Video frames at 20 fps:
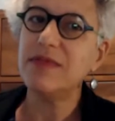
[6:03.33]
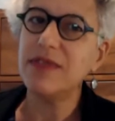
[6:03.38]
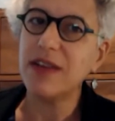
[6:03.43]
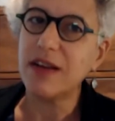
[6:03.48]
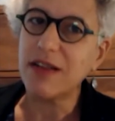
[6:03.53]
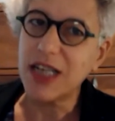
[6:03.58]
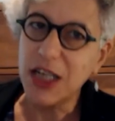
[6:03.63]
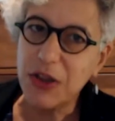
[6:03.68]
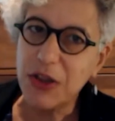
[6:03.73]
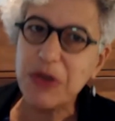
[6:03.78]

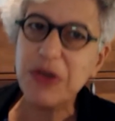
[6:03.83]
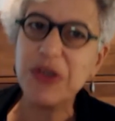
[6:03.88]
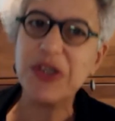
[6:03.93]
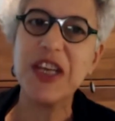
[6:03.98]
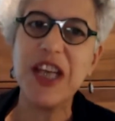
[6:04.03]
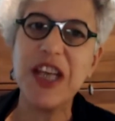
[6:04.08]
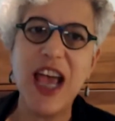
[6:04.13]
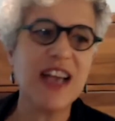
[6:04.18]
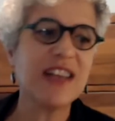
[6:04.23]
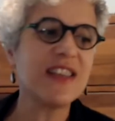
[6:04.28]
very
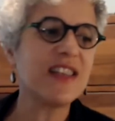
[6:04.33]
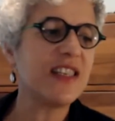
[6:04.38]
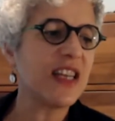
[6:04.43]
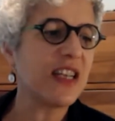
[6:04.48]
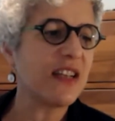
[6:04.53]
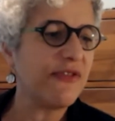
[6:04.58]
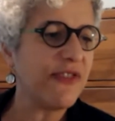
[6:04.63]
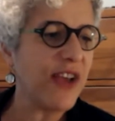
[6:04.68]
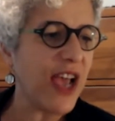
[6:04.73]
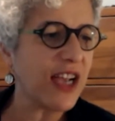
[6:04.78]

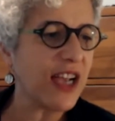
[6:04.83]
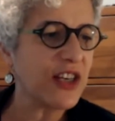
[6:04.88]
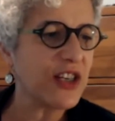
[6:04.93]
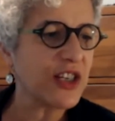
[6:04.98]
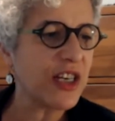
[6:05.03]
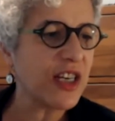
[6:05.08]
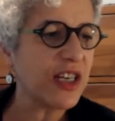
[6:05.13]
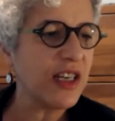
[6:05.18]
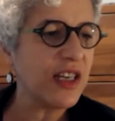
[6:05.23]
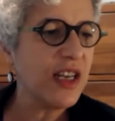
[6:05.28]
enthusiastic
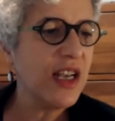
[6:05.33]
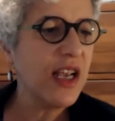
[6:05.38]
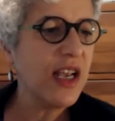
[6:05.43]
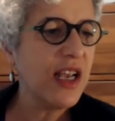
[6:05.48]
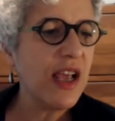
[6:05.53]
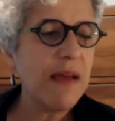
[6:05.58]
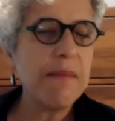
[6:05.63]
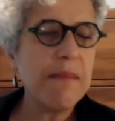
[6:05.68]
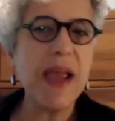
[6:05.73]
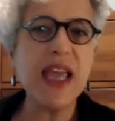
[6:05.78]
faction
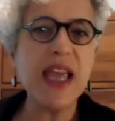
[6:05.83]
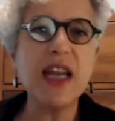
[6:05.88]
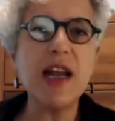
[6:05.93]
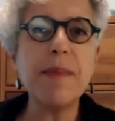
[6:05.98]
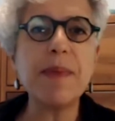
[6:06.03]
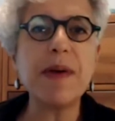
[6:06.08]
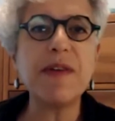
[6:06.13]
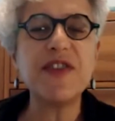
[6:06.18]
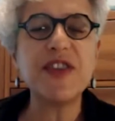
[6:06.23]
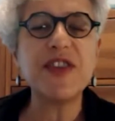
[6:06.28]
made
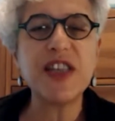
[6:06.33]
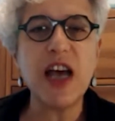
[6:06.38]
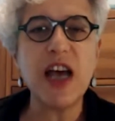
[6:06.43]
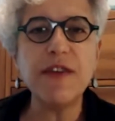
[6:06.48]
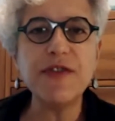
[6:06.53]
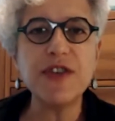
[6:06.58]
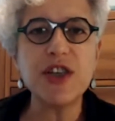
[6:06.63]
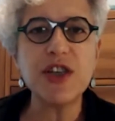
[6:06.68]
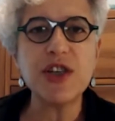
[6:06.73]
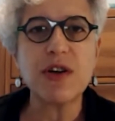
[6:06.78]
up of
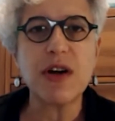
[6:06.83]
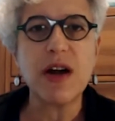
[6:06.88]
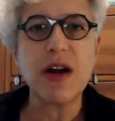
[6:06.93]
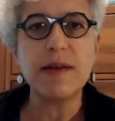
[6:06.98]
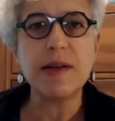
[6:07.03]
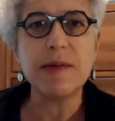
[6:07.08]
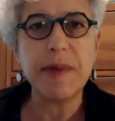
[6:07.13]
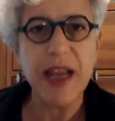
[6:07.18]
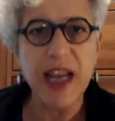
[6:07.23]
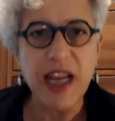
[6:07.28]
self
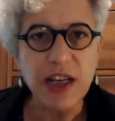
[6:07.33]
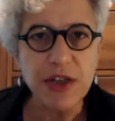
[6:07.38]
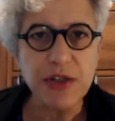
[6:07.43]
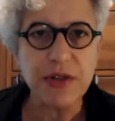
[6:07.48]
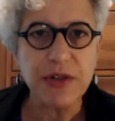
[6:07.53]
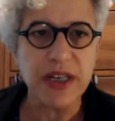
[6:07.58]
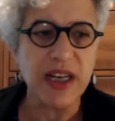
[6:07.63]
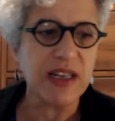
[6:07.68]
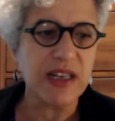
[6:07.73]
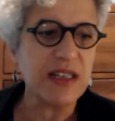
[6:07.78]
described
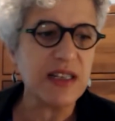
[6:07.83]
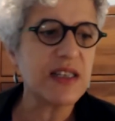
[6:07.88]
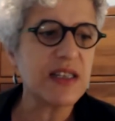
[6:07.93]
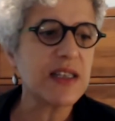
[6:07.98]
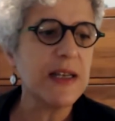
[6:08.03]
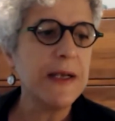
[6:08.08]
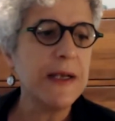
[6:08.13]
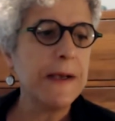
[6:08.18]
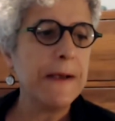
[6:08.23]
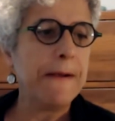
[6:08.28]

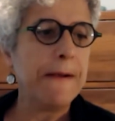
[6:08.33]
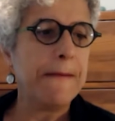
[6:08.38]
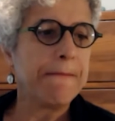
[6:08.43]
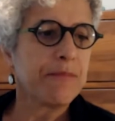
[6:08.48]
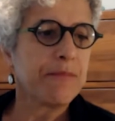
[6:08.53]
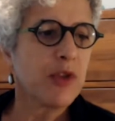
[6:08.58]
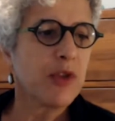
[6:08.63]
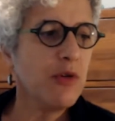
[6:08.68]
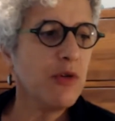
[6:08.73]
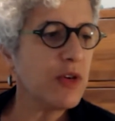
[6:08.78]
patriots
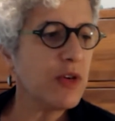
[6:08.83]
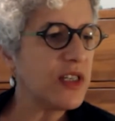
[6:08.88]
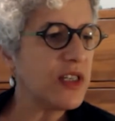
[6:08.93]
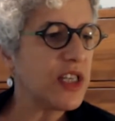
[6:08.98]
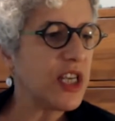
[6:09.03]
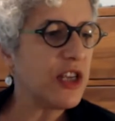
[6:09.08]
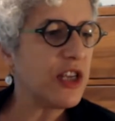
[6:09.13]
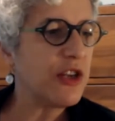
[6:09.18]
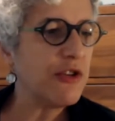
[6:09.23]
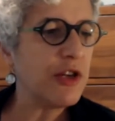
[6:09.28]
who
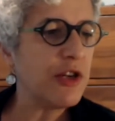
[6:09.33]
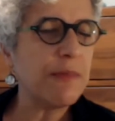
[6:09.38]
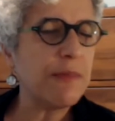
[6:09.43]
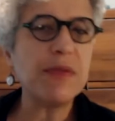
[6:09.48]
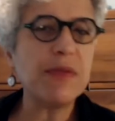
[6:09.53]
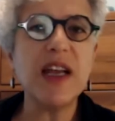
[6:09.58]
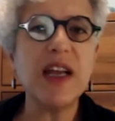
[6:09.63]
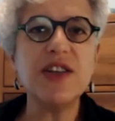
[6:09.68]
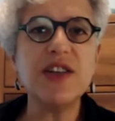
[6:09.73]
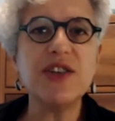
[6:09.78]
continue to
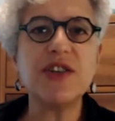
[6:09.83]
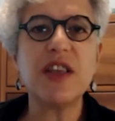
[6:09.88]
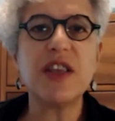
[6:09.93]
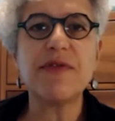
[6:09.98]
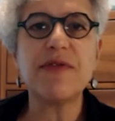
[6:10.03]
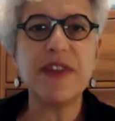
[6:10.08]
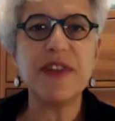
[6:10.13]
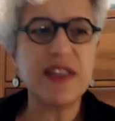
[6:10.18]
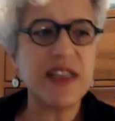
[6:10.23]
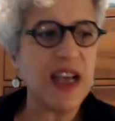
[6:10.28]
pledge
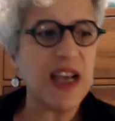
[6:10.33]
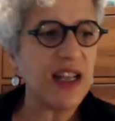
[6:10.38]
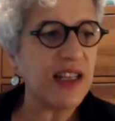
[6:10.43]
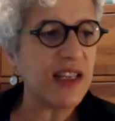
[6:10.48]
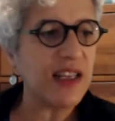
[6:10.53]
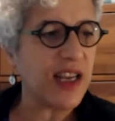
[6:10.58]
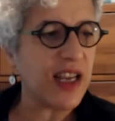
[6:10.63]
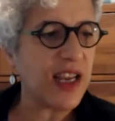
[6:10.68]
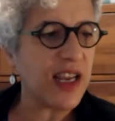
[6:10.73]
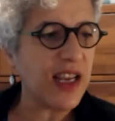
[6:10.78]
their
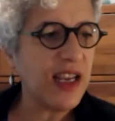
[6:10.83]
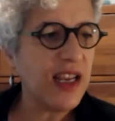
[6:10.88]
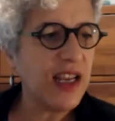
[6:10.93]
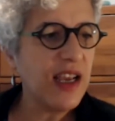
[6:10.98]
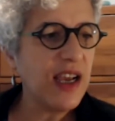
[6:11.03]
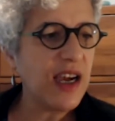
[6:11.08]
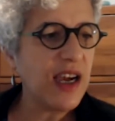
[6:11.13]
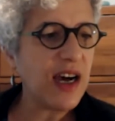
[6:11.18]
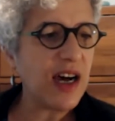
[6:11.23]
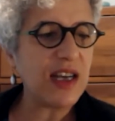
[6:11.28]
fidelity
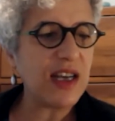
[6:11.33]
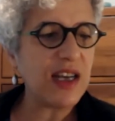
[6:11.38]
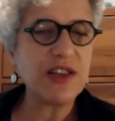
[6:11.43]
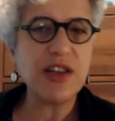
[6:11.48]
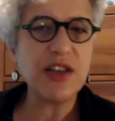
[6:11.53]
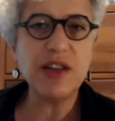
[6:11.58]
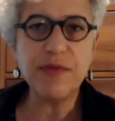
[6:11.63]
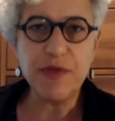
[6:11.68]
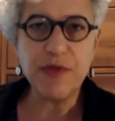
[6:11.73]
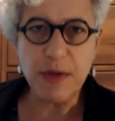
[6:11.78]
uh,
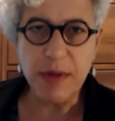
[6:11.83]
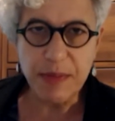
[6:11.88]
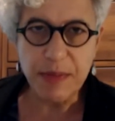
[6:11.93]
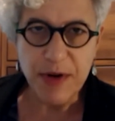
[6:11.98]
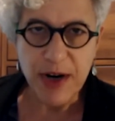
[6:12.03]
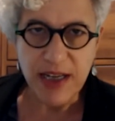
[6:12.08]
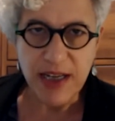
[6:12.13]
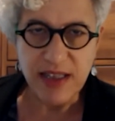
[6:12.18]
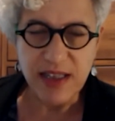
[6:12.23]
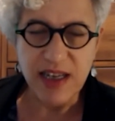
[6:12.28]
to the former
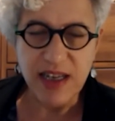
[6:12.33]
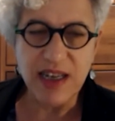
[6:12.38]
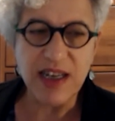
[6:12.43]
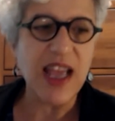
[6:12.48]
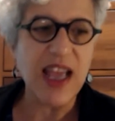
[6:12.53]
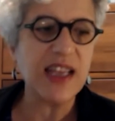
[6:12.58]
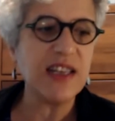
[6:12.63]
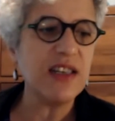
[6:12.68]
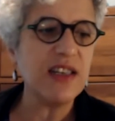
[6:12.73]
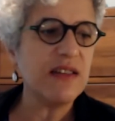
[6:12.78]
president
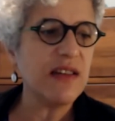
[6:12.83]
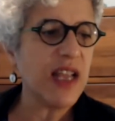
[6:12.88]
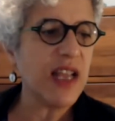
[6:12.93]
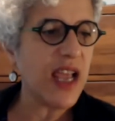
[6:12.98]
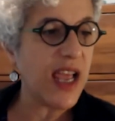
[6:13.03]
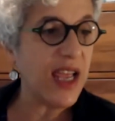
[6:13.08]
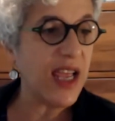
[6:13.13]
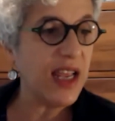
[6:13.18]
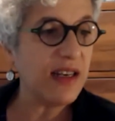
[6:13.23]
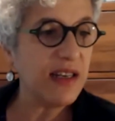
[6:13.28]
and,
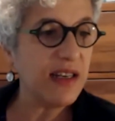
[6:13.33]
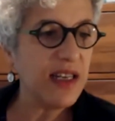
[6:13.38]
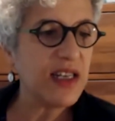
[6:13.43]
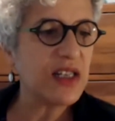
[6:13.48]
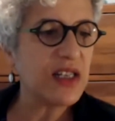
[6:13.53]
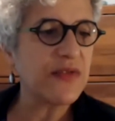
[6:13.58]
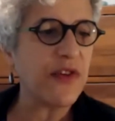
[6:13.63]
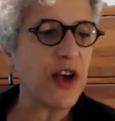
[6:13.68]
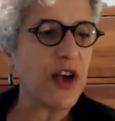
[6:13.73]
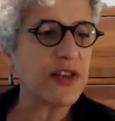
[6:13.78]
and
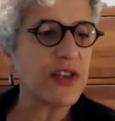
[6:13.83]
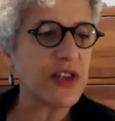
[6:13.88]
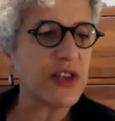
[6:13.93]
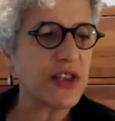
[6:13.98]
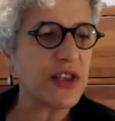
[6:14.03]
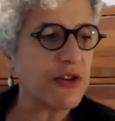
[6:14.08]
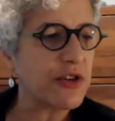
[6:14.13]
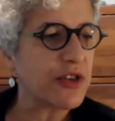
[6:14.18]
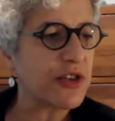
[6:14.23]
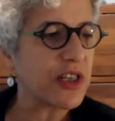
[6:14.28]
his false
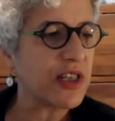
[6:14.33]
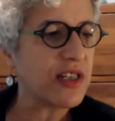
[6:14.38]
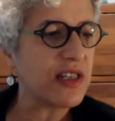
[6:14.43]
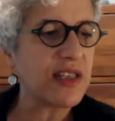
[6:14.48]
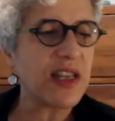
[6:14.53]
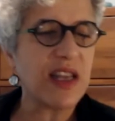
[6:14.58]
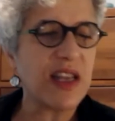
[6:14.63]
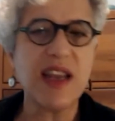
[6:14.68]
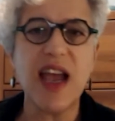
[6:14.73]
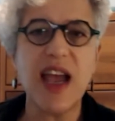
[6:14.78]

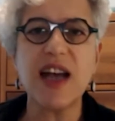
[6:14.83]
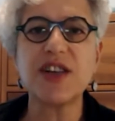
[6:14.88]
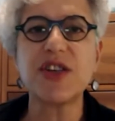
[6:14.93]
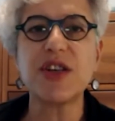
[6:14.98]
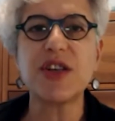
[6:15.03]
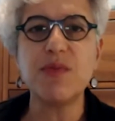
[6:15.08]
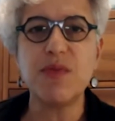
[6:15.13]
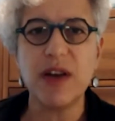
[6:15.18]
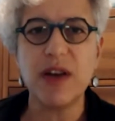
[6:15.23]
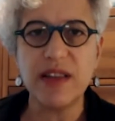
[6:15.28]
assertions that he
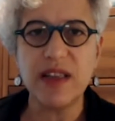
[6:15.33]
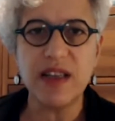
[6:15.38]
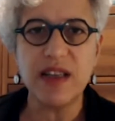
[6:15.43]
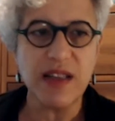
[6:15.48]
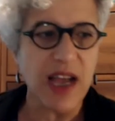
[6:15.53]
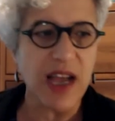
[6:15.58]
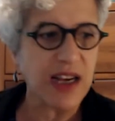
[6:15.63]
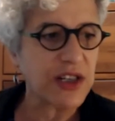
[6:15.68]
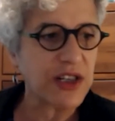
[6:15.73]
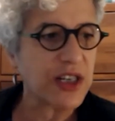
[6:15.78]
actually won the
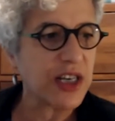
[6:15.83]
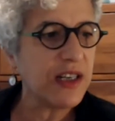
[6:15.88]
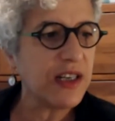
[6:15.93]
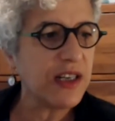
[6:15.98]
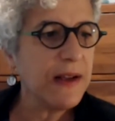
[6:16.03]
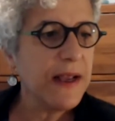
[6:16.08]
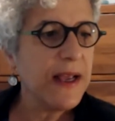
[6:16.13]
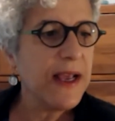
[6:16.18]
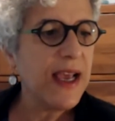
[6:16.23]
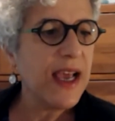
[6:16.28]

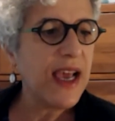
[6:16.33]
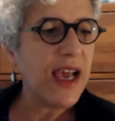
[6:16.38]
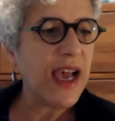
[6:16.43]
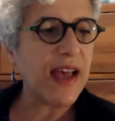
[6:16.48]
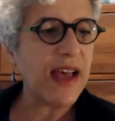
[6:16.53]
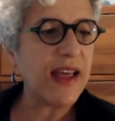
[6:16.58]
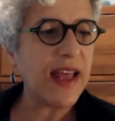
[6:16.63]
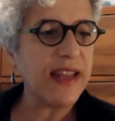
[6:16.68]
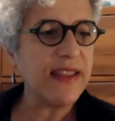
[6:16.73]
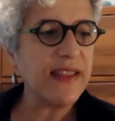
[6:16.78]
election
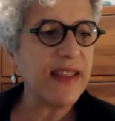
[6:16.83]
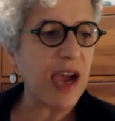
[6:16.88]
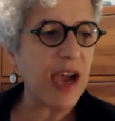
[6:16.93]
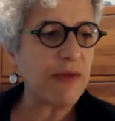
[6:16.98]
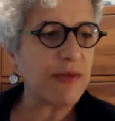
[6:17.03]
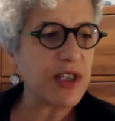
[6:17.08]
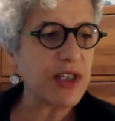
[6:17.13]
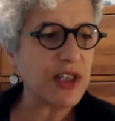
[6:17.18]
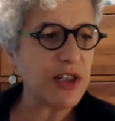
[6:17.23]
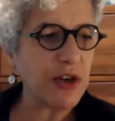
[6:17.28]
and
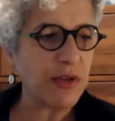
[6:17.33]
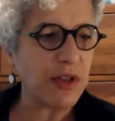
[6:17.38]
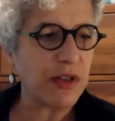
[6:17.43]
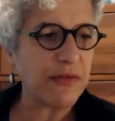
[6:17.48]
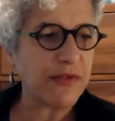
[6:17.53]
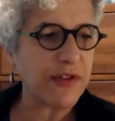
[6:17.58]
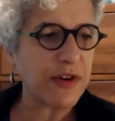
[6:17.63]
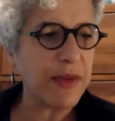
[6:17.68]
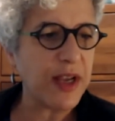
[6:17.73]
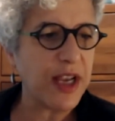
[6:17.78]
that was
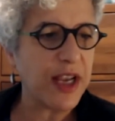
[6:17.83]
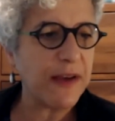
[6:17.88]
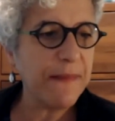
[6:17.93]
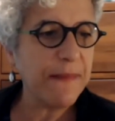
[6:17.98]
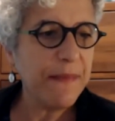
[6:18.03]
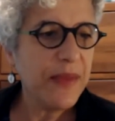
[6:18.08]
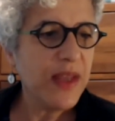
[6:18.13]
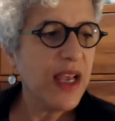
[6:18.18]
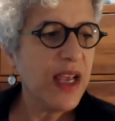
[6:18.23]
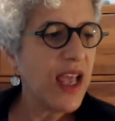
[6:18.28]
stolen from
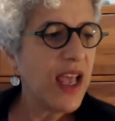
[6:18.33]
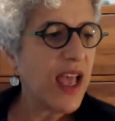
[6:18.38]
him.